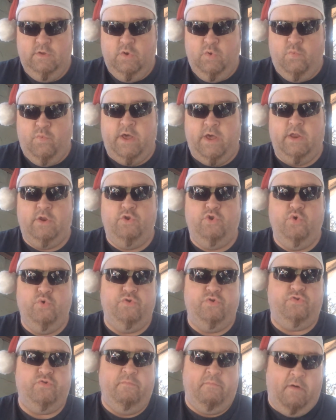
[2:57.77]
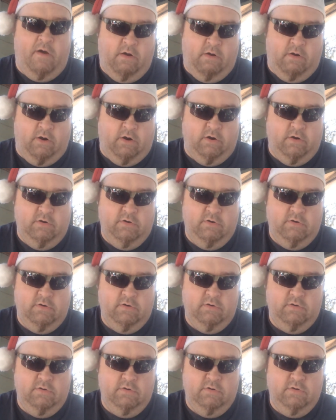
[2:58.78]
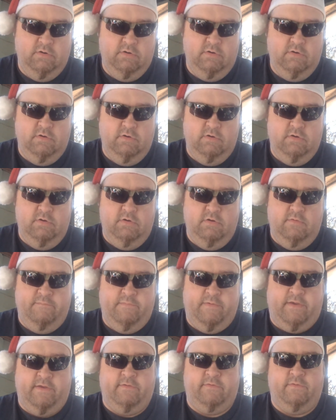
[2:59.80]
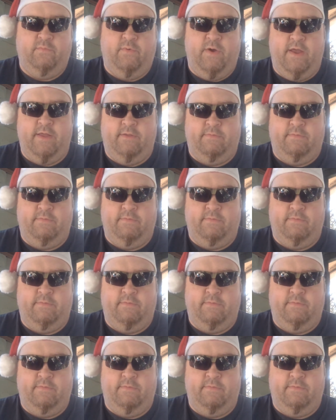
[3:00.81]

We're going to do it tomorrow because the way